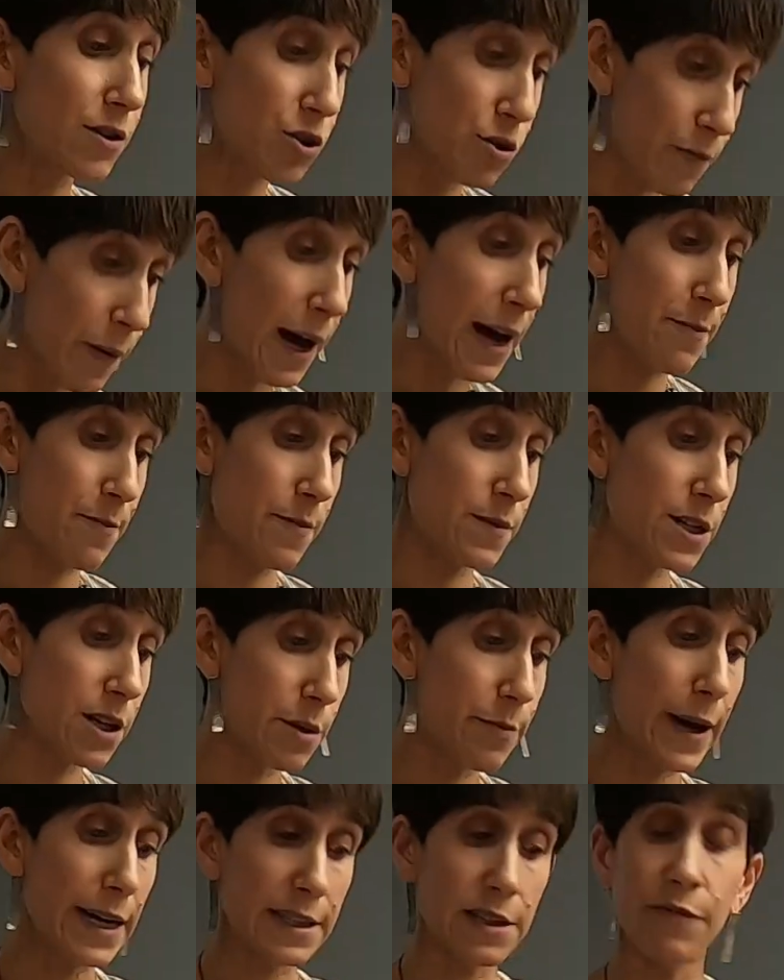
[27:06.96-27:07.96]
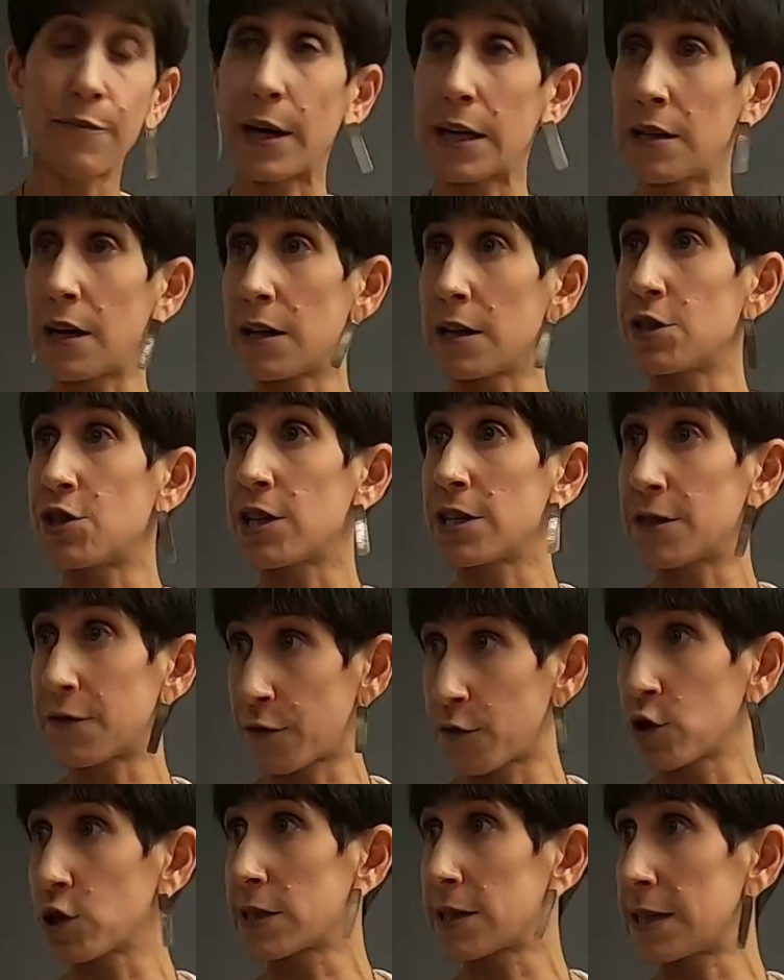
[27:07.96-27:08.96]
To the best of my knowledge, it's
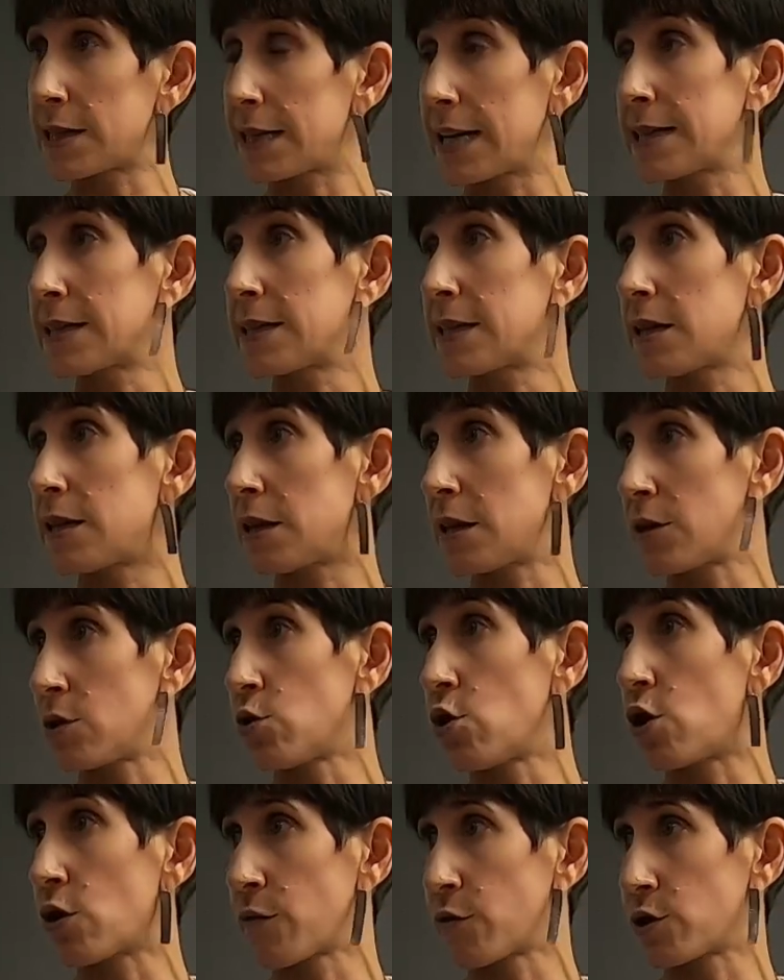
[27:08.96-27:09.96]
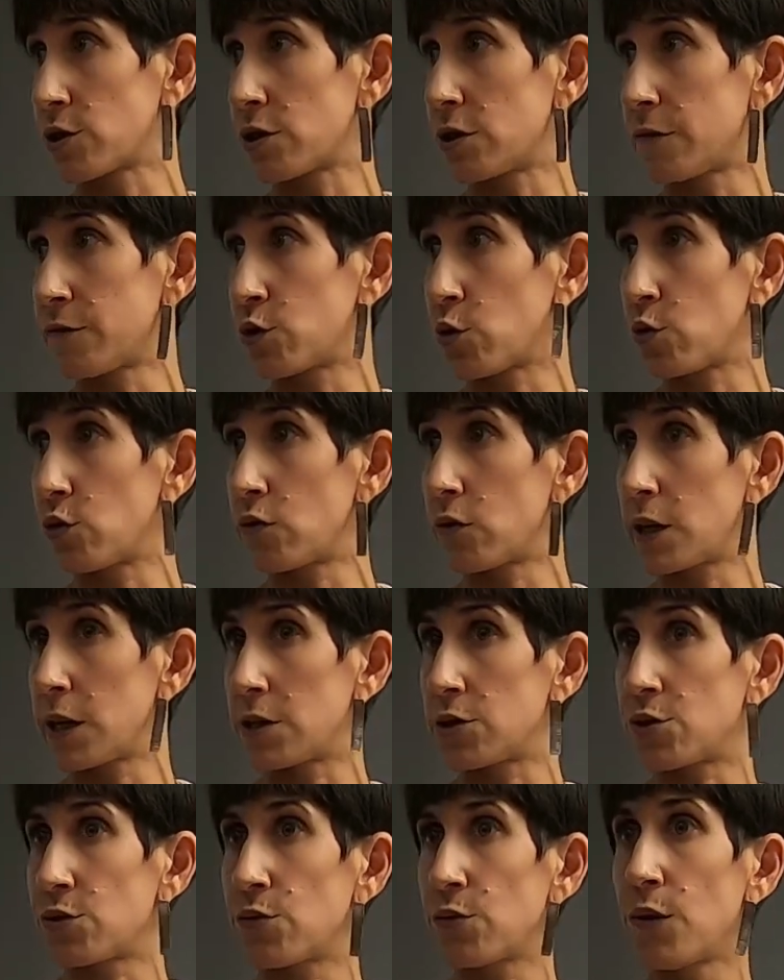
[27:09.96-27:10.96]
first attested in the long version of Toledot
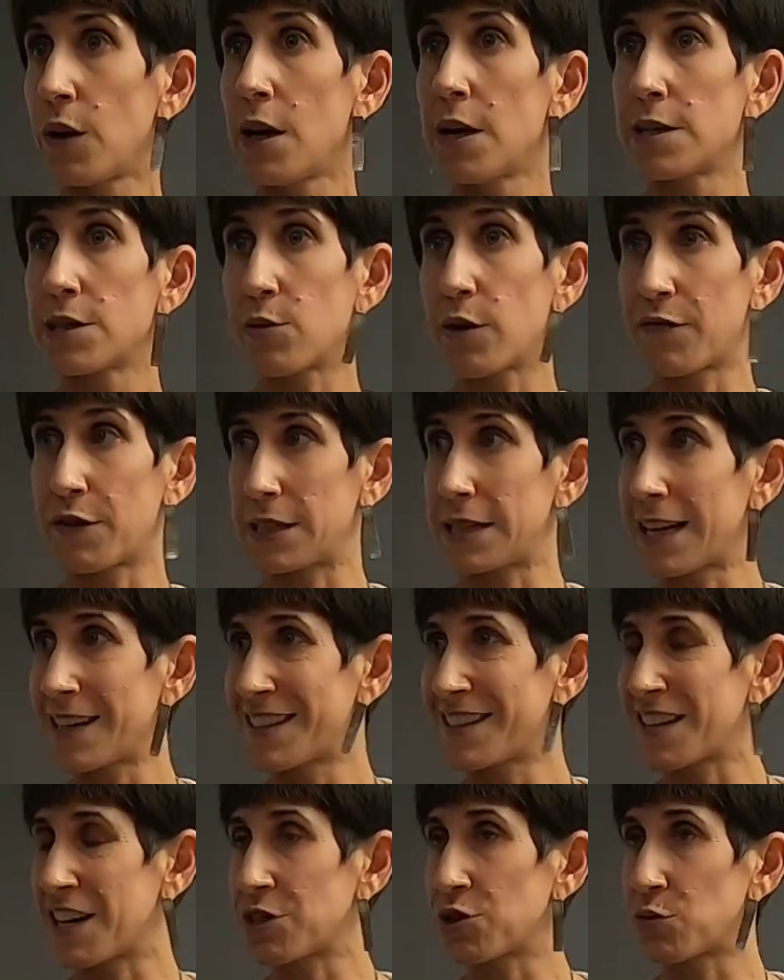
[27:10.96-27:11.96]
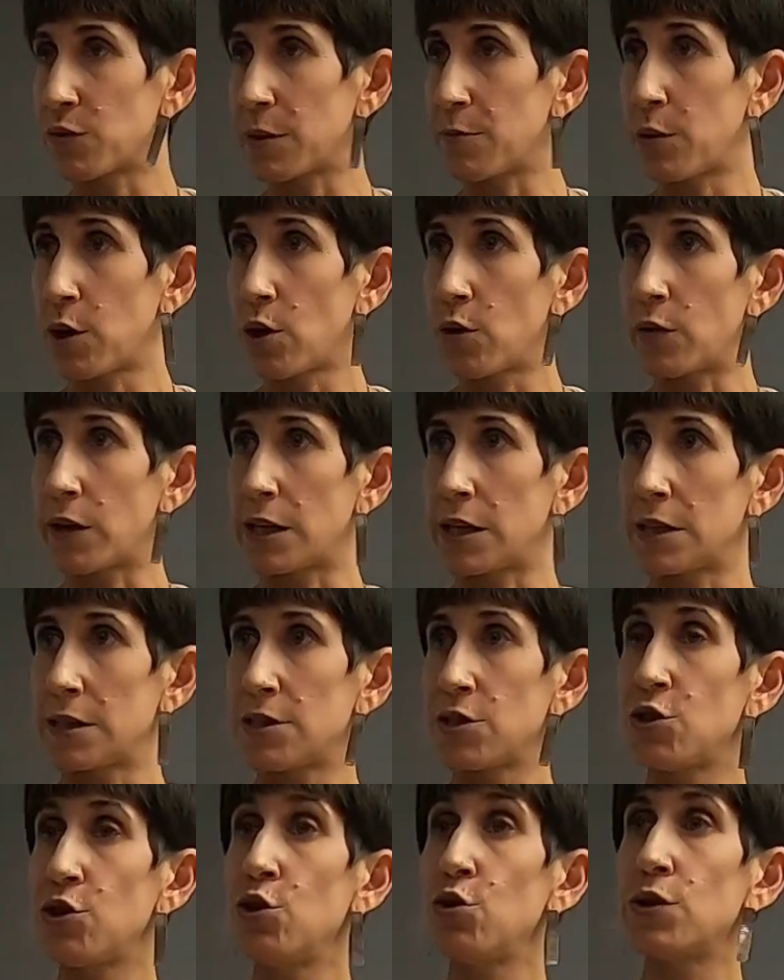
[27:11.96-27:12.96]
Yeshu. So if a 10th century poet
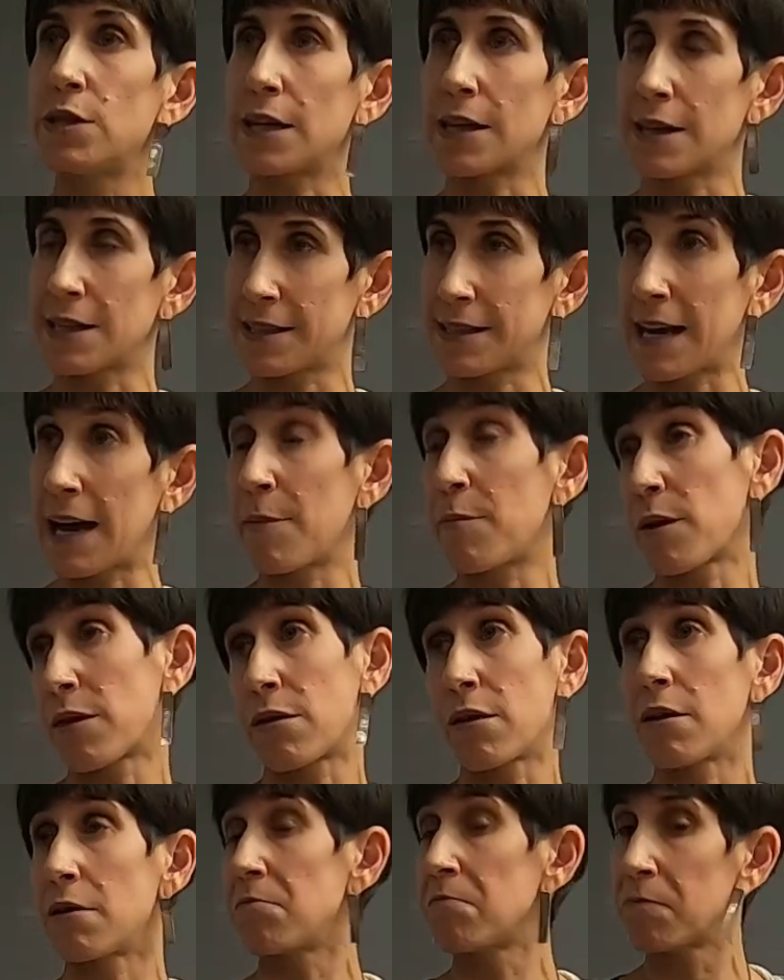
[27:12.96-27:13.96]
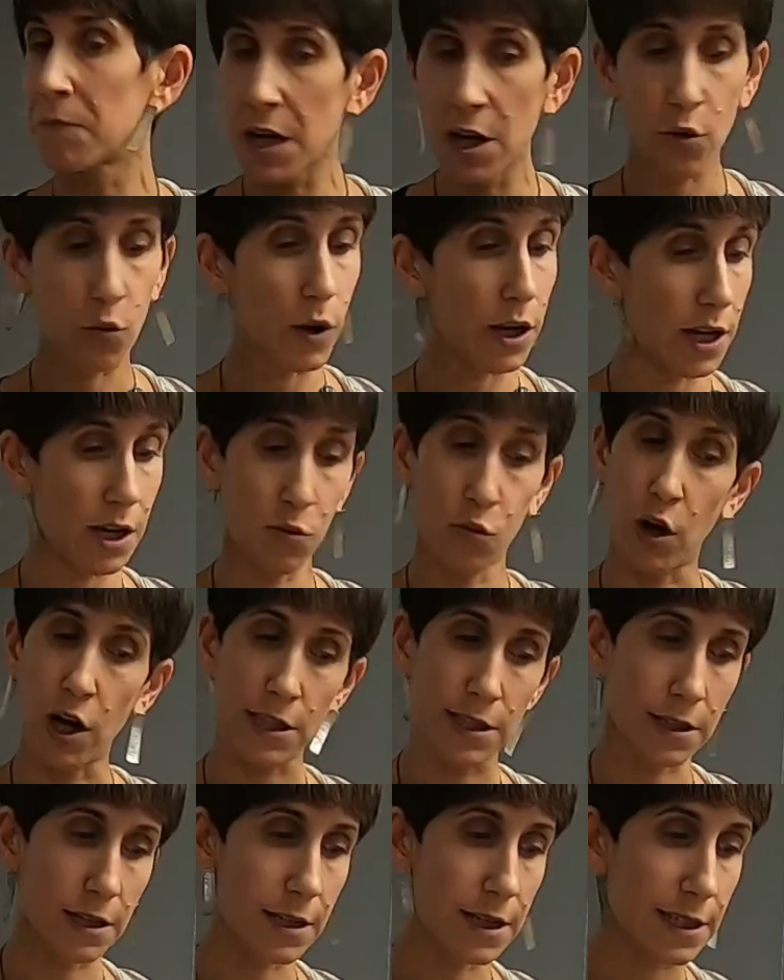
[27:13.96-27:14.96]
is using this epithet when he
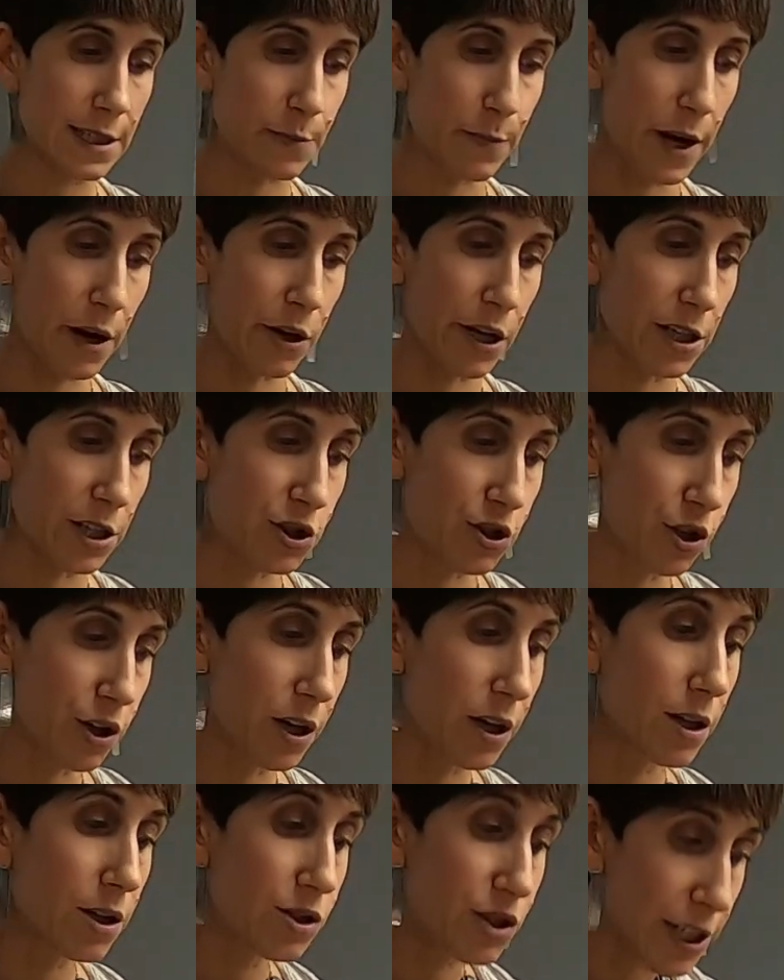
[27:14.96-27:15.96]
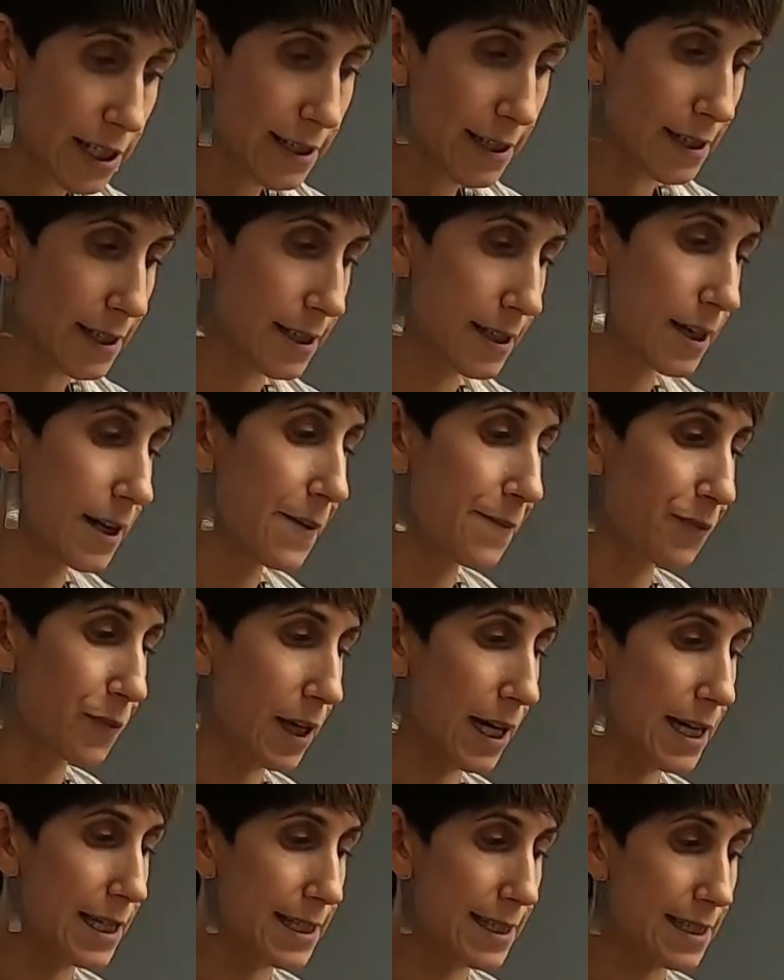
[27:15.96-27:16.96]
wants to disparage Jesus,
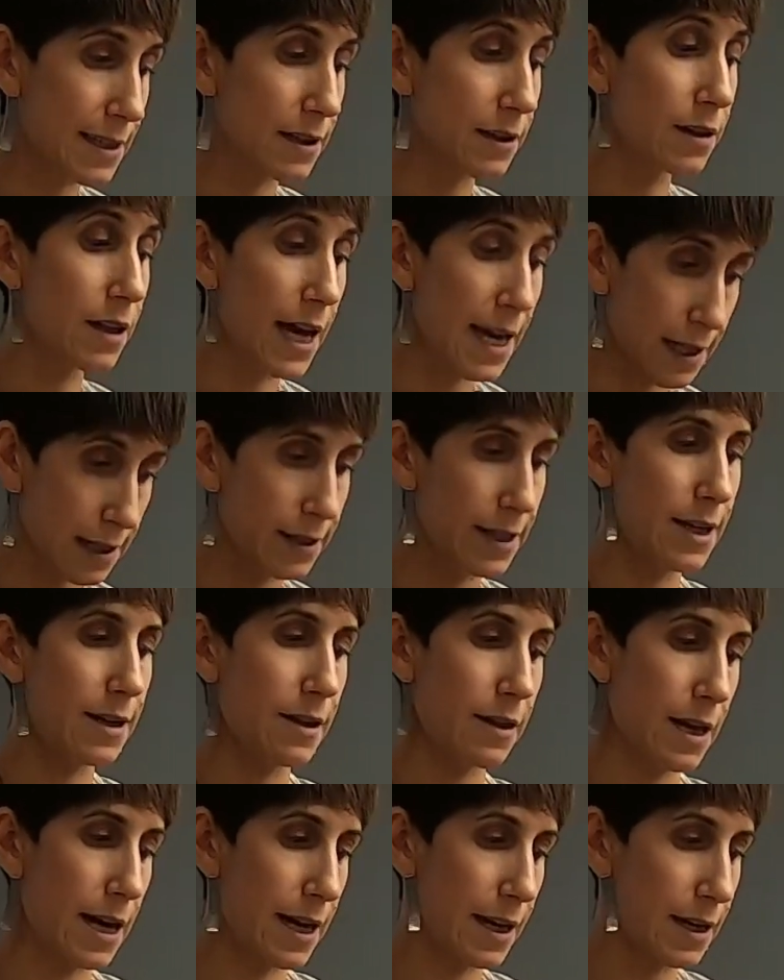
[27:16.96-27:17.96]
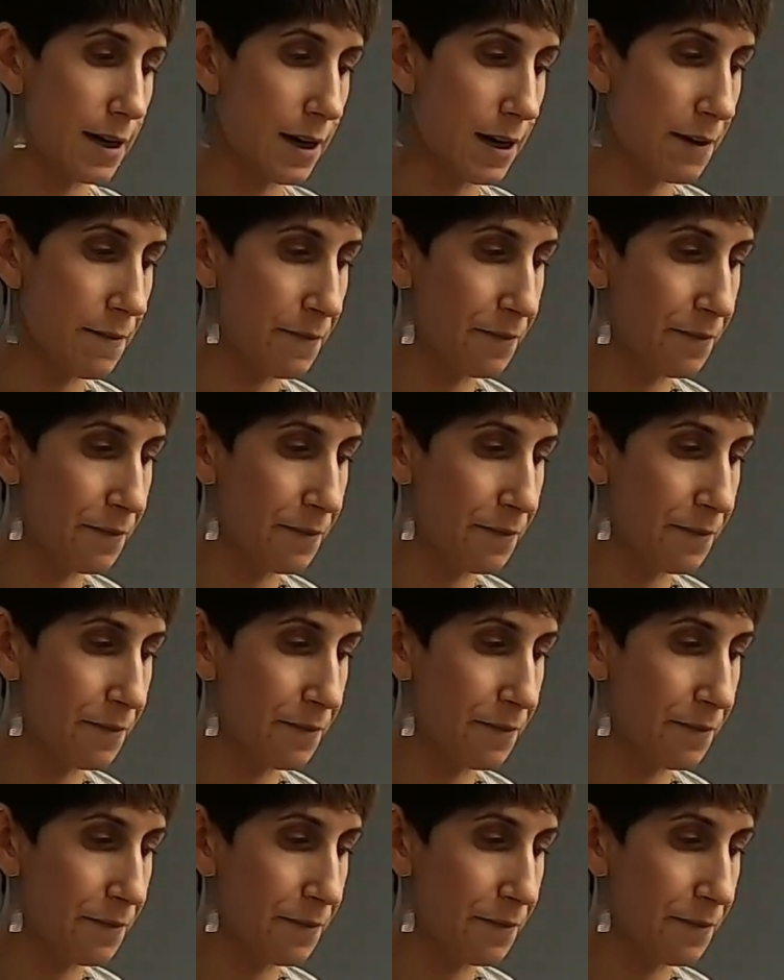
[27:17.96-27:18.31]
it's likely that